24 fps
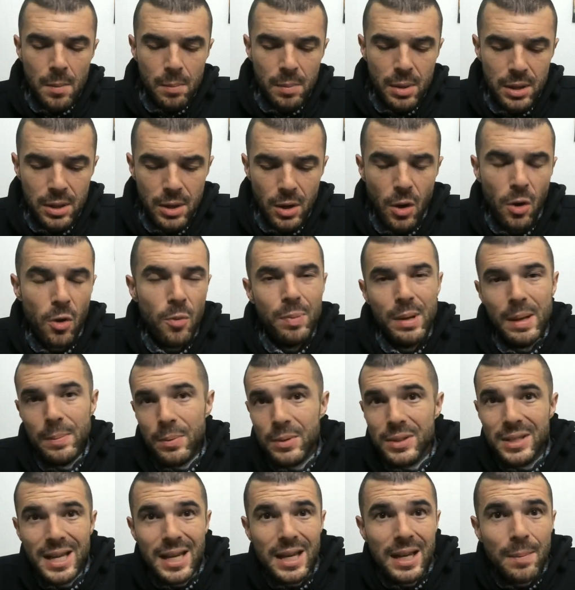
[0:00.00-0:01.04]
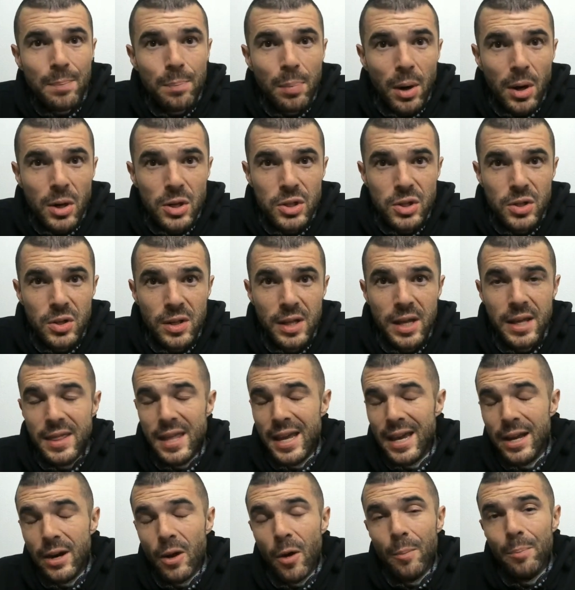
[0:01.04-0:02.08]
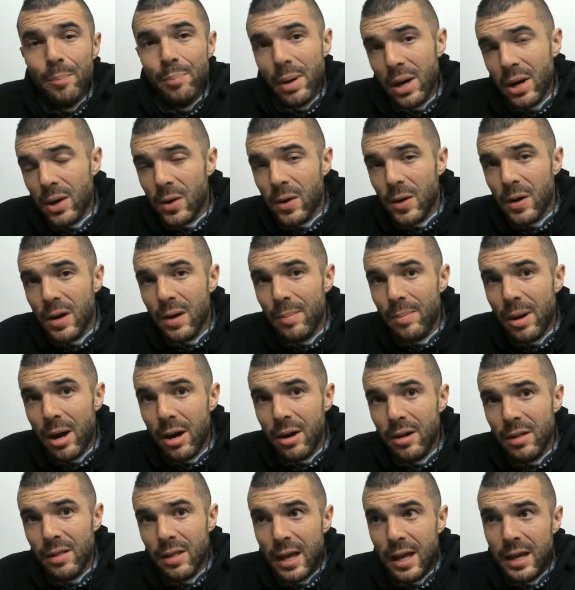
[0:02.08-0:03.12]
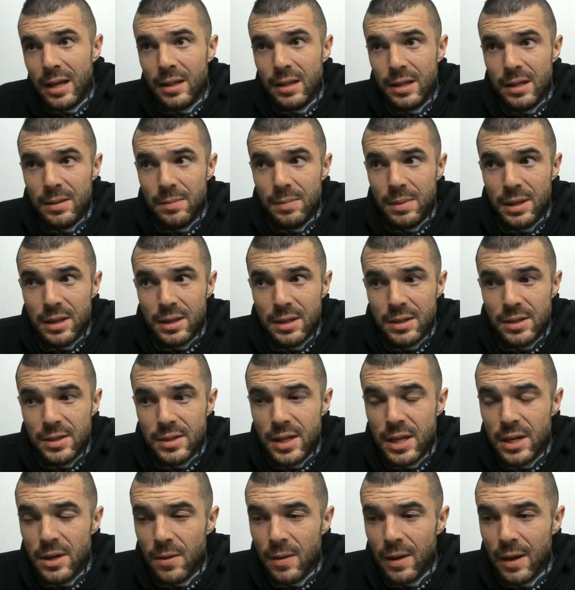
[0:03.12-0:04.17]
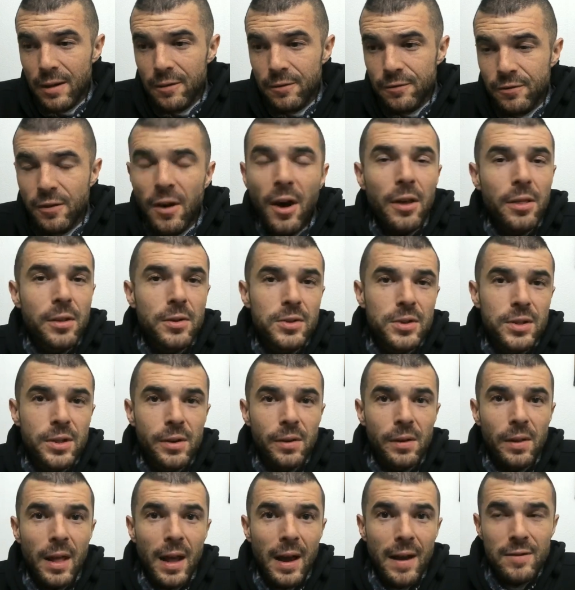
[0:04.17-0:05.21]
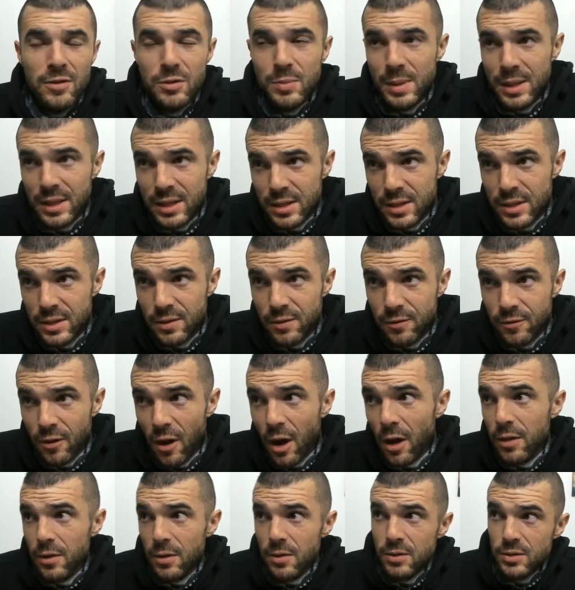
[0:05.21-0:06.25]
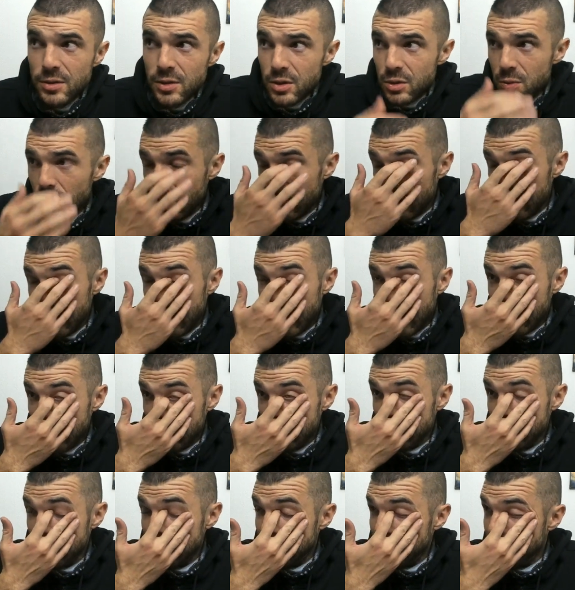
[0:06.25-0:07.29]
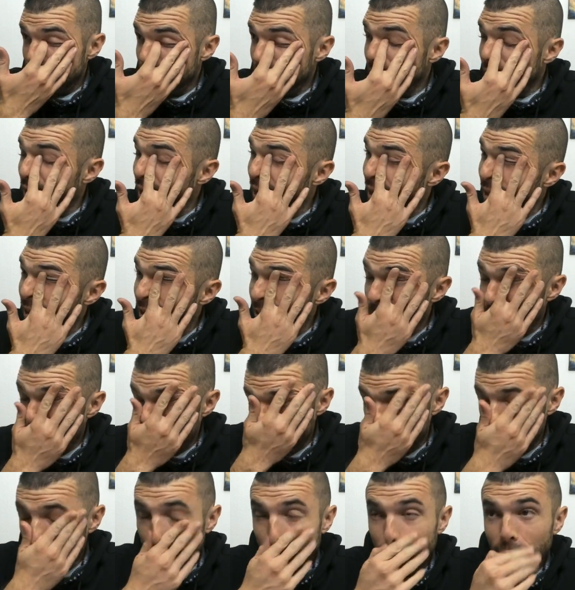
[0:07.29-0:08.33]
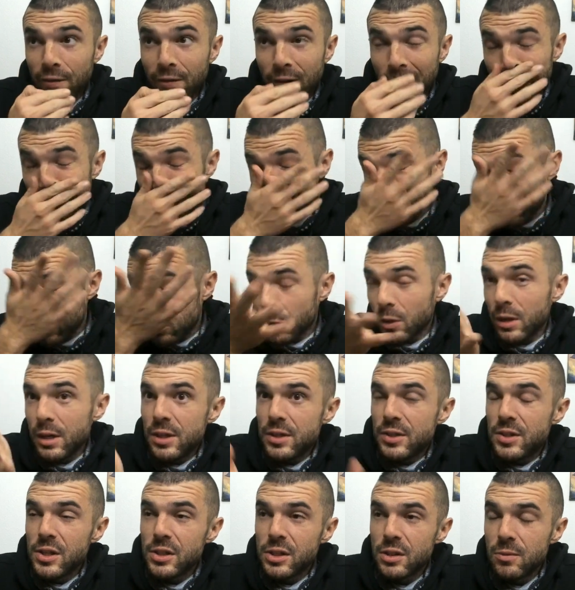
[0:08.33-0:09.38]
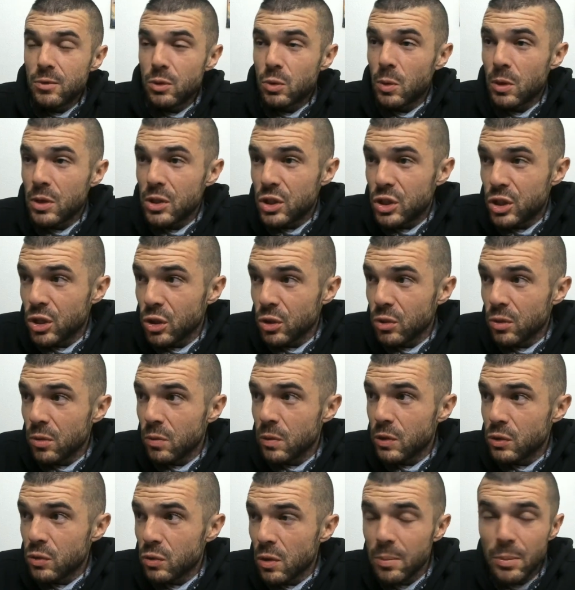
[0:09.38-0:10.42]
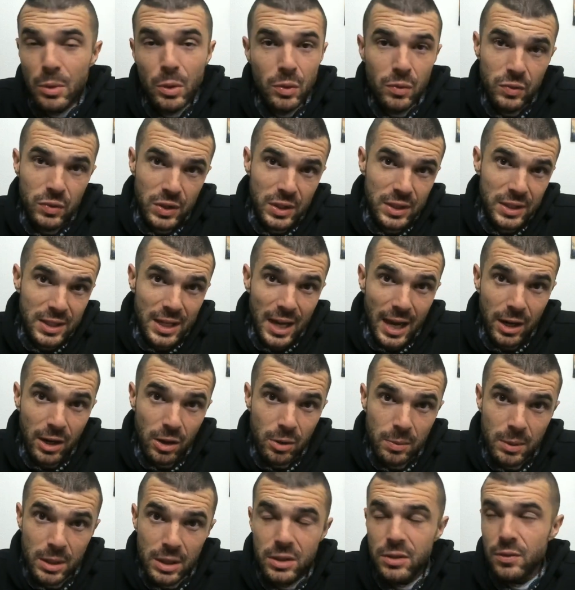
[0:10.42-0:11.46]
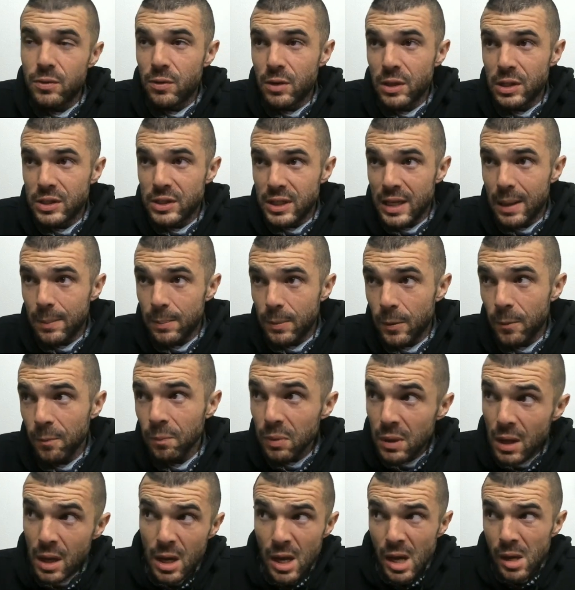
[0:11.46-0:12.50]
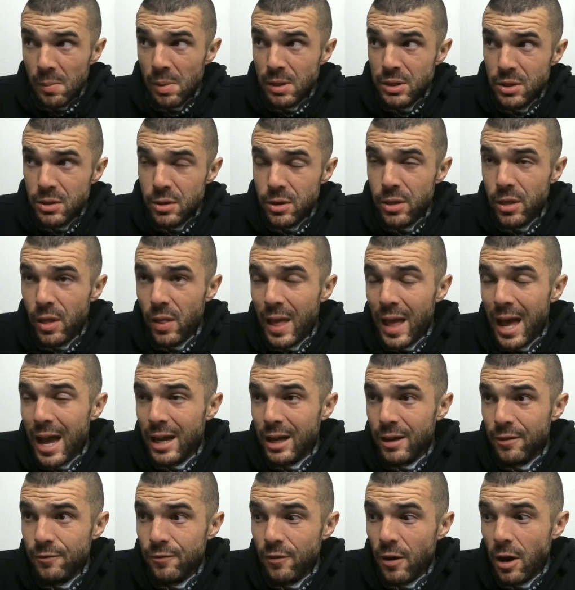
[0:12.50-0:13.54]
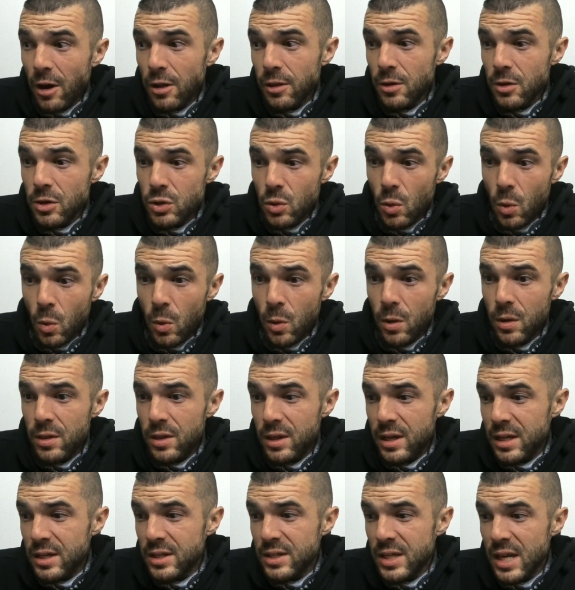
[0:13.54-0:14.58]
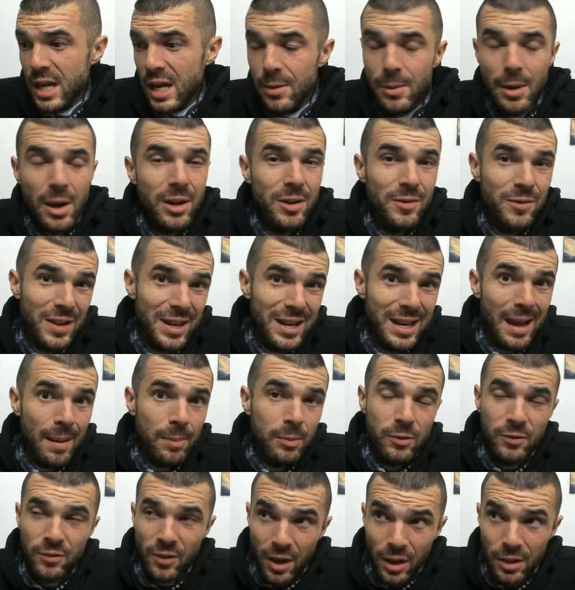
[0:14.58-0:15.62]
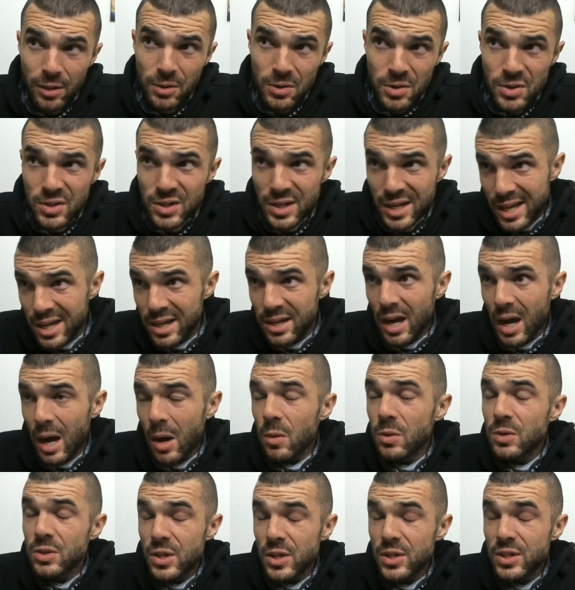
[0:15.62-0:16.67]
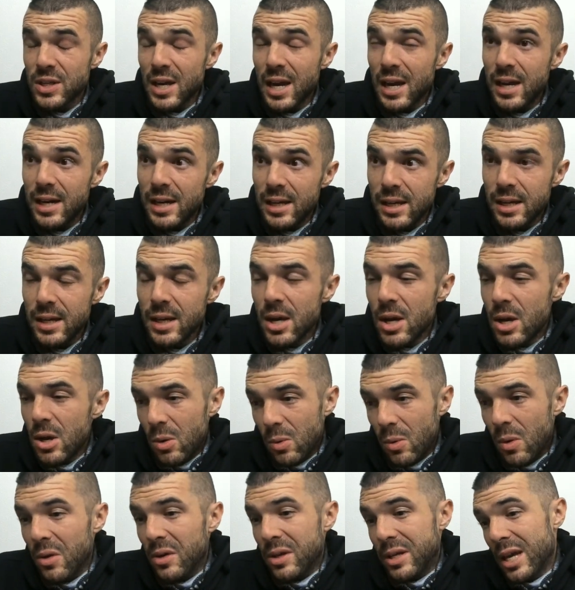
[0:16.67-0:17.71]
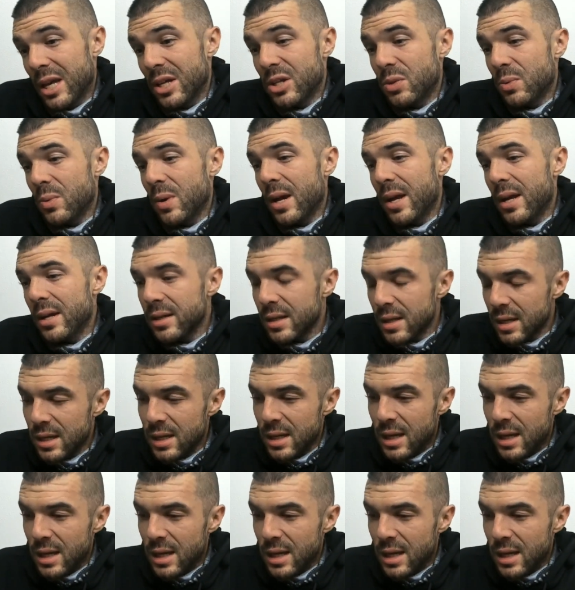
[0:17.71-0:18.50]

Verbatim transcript: But no, people take it personally. They get all butthurt about it, likely because they don't have fathers in their lives, because fathers is what actually uh, provides criticism towards children, which removes entitlement, for example. But due to the lack of fathers or the insane amount of inept fathers in our society, well, guess what?